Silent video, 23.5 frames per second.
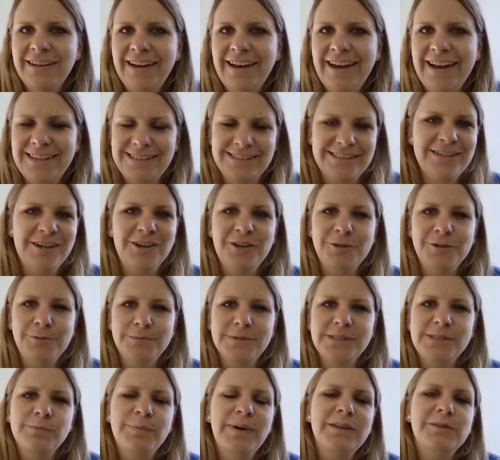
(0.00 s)
at
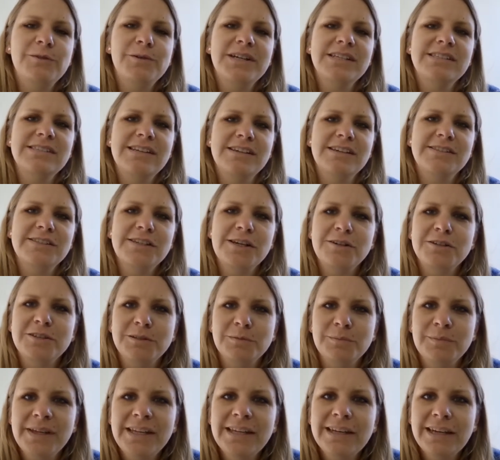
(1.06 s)
times, whether it's our social
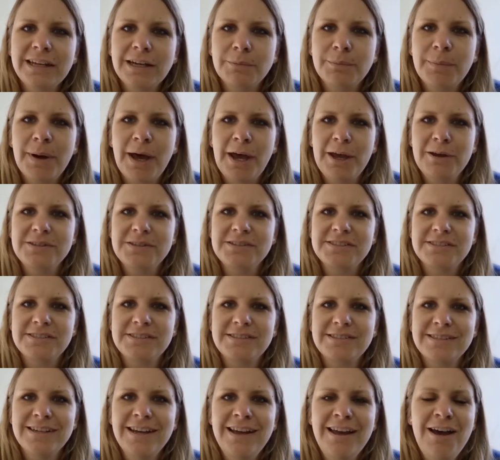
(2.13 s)
media
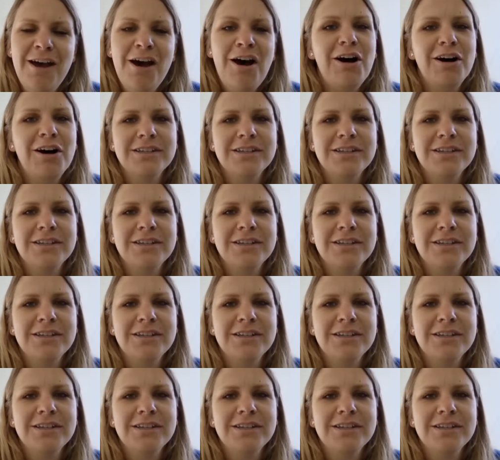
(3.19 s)
posts, our